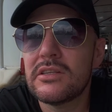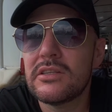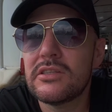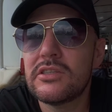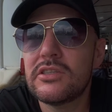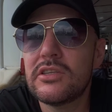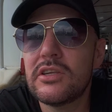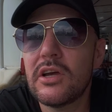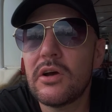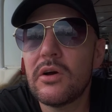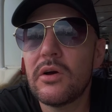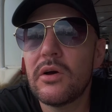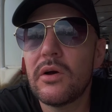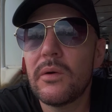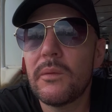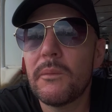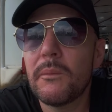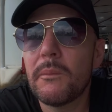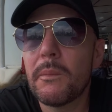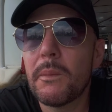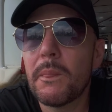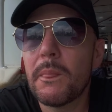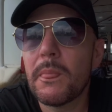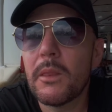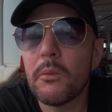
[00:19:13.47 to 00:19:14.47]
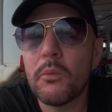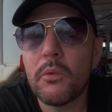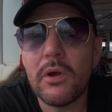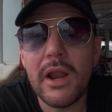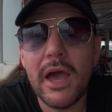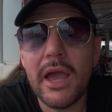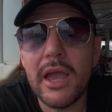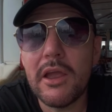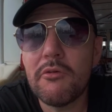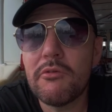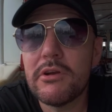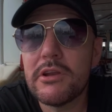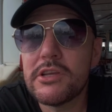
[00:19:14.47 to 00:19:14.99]
So when
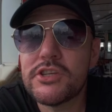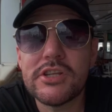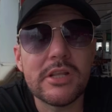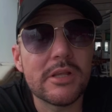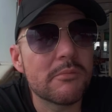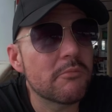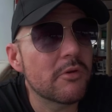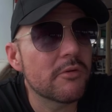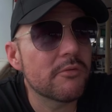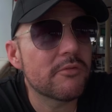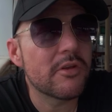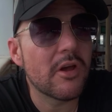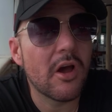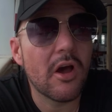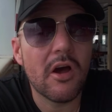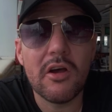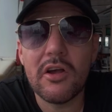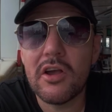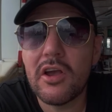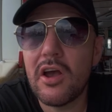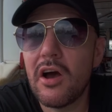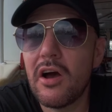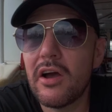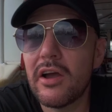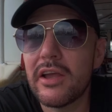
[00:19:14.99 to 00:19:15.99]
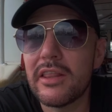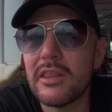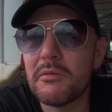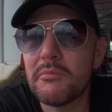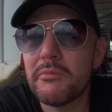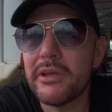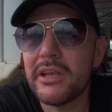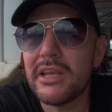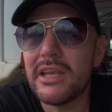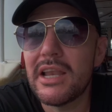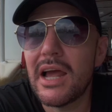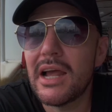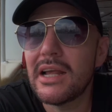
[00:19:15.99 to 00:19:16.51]
I originally moved to Hong Kong in the
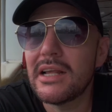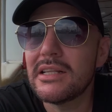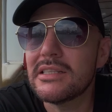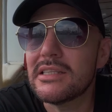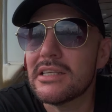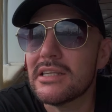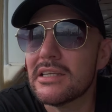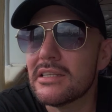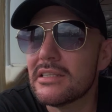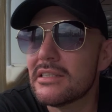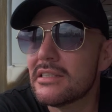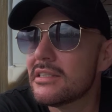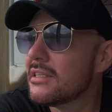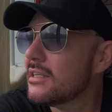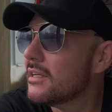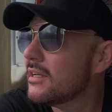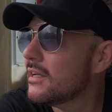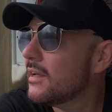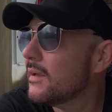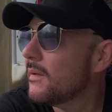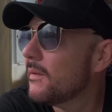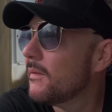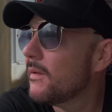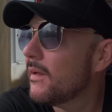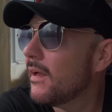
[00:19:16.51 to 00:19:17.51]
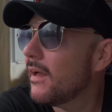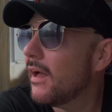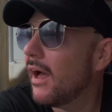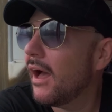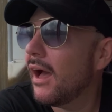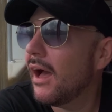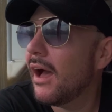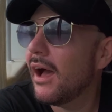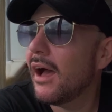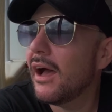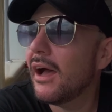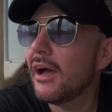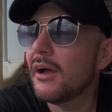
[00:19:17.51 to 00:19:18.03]
mid-90s,
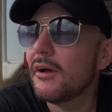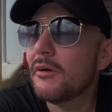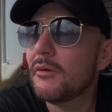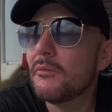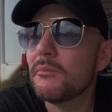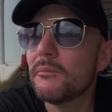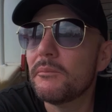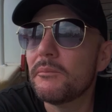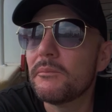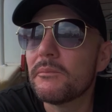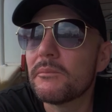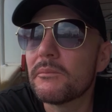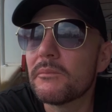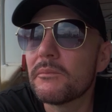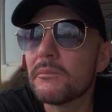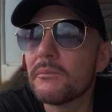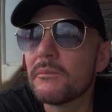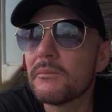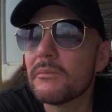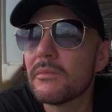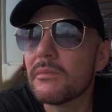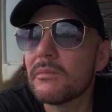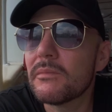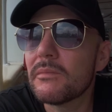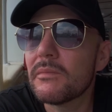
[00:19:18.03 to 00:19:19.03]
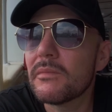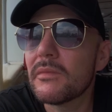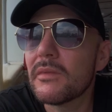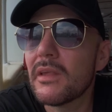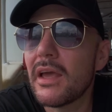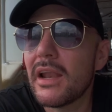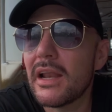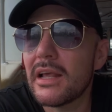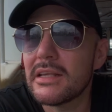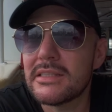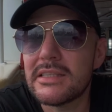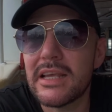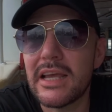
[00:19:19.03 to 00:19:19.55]

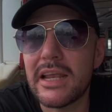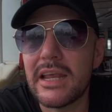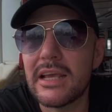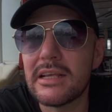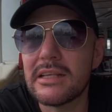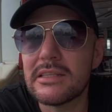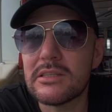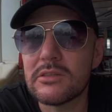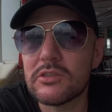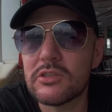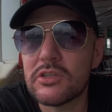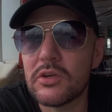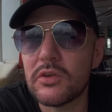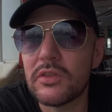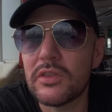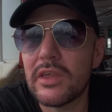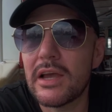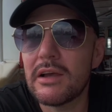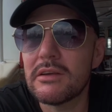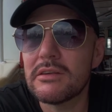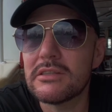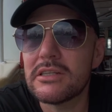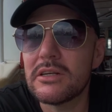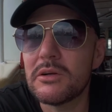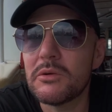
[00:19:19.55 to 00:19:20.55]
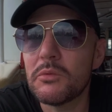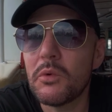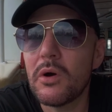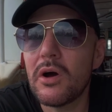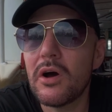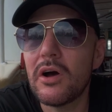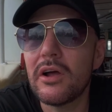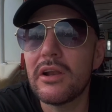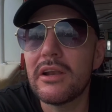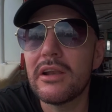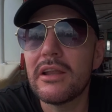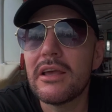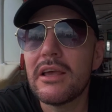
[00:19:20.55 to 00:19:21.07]
and I stayed here until
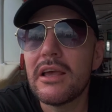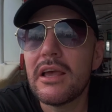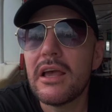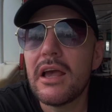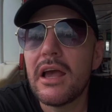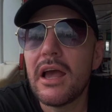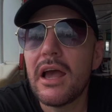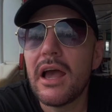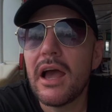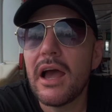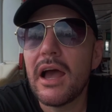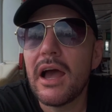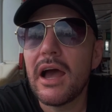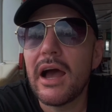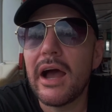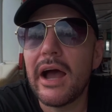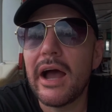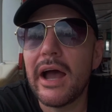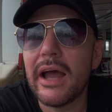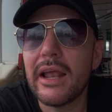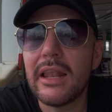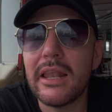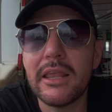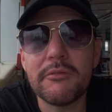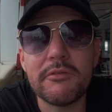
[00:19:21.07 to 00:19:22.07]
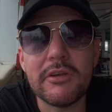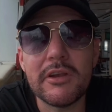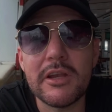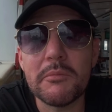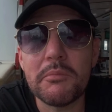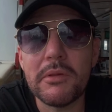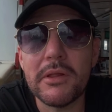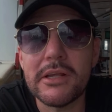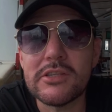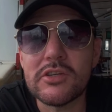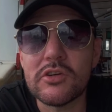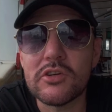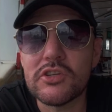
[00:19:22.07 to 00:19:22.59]
2001, I lived in a
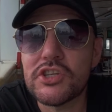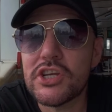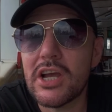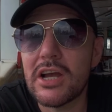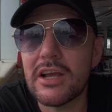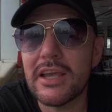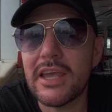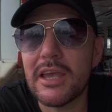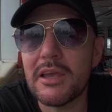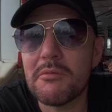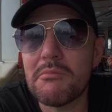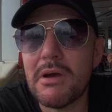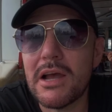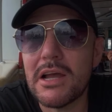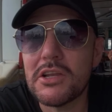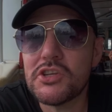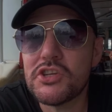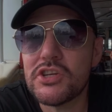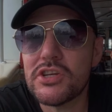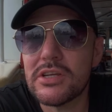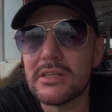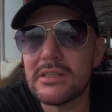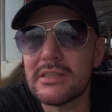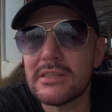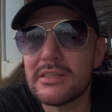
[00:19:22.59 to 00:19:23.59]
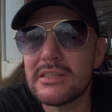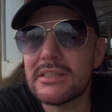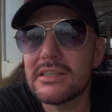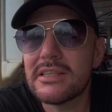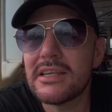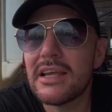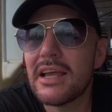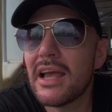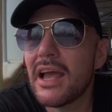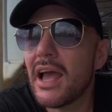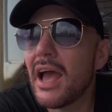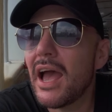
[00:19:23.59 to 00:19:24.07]
place called Chungking Mansions.